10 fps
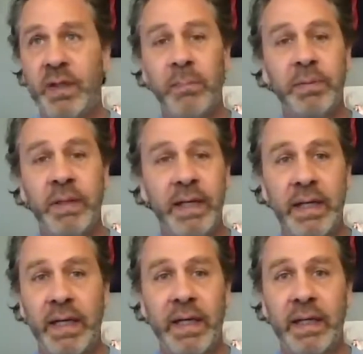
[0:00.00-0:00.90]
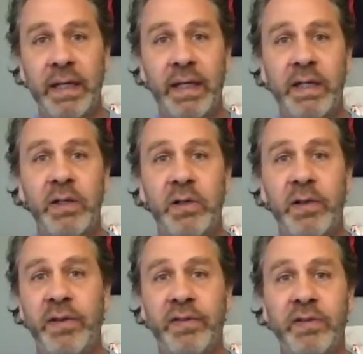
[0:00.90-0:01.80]
plan. I'm going to go to
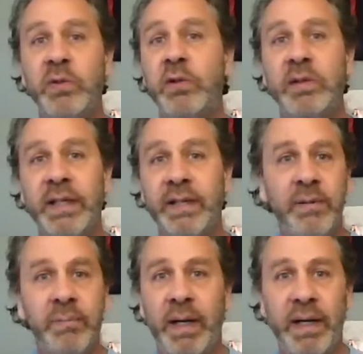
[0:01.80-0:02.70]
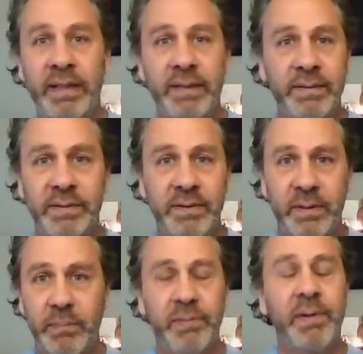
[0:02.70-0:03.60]
the store later and buy
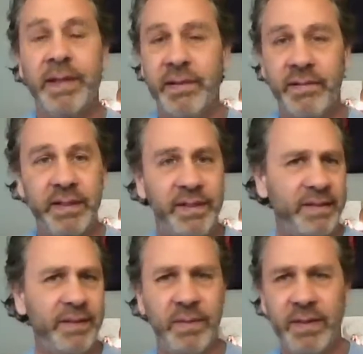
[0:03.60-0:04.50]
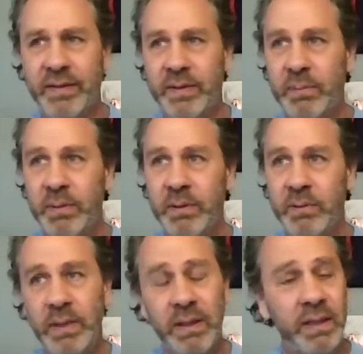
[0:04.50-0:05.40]
some bread, right? Just something simple.
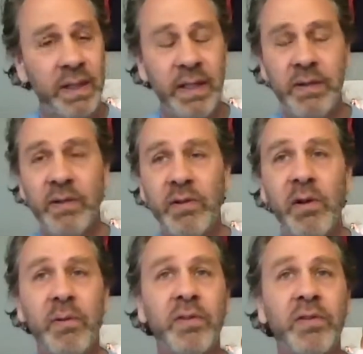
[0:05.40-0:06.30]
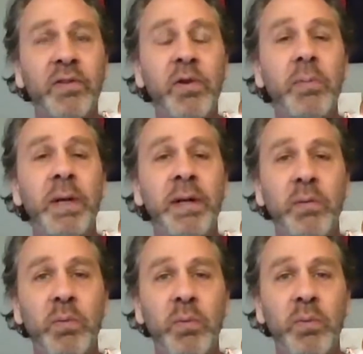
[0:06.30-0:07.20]
Well, there are so many